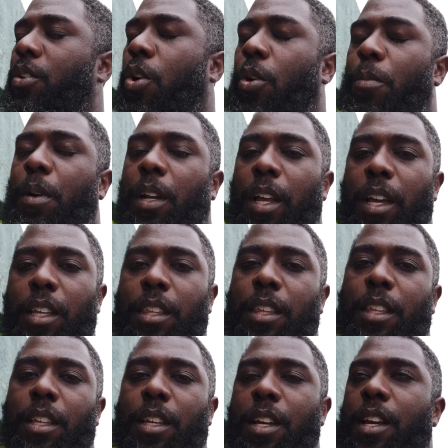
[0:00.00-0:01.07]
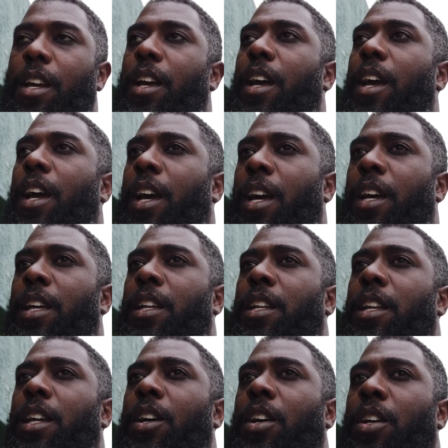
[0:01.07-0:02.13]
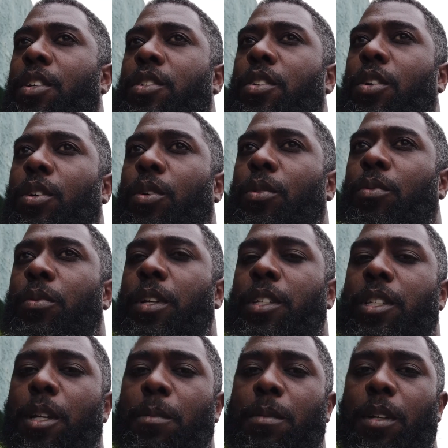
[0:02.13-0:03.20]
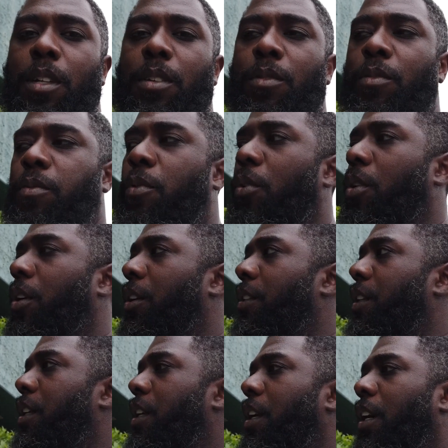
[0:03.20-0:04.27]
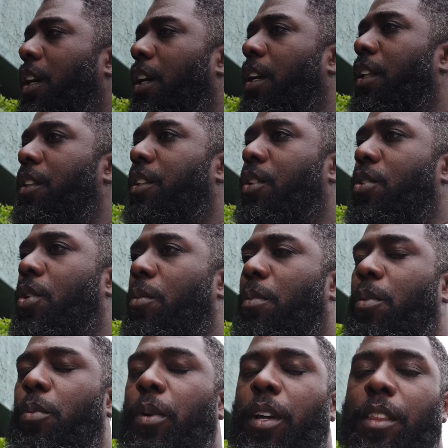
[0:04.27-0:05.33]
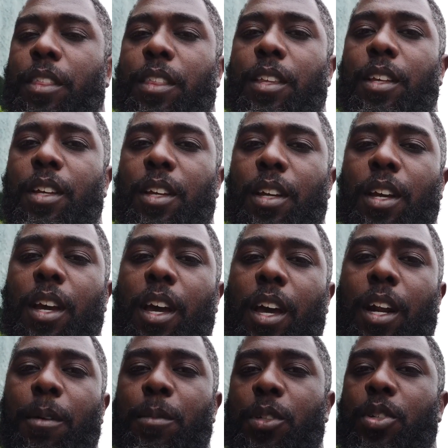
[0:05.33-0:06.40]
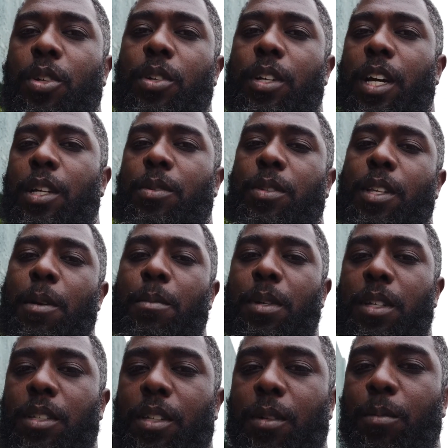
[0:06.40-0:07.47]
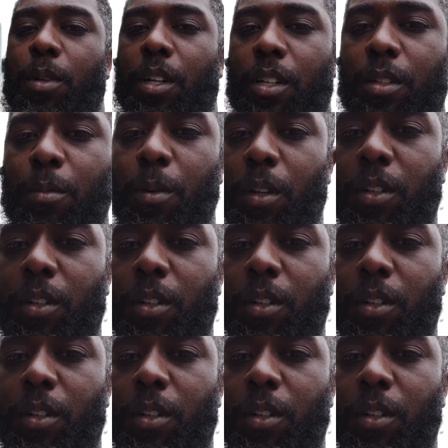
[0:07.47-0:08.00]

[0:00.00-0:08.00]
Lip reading: Cobra length, and they also re-tipped it for the Cobra width. And I'm gonna show you guys what that means in a minute.